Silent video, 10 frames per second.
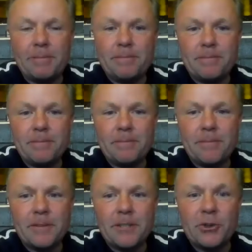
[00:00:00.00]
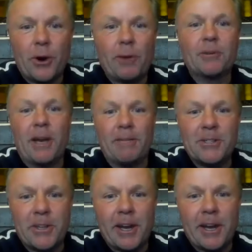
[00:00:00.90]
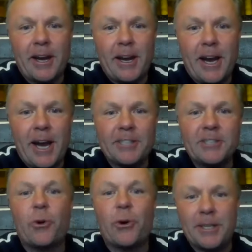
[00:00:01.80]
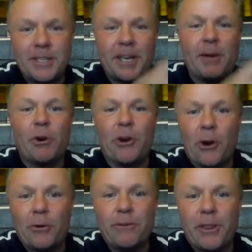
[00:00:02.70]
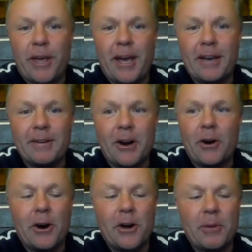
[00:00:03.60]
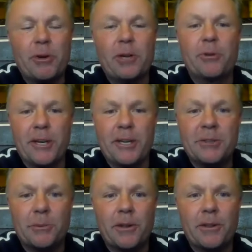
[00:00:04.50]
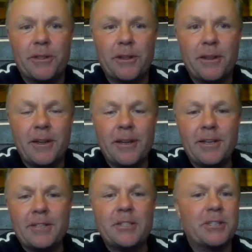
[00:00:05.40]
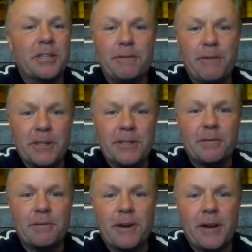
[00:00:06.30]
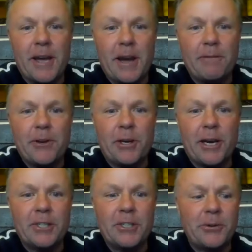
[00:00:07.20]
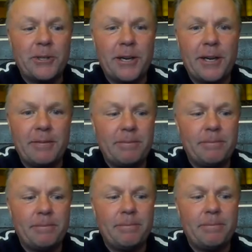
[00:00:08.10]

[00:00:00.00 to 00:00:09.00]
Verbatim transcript: uh, Detroit was obviously a, a, high scoring team or known for that. Are, are you pretty pleased with just the defensive uh, effort you guys showed tonight?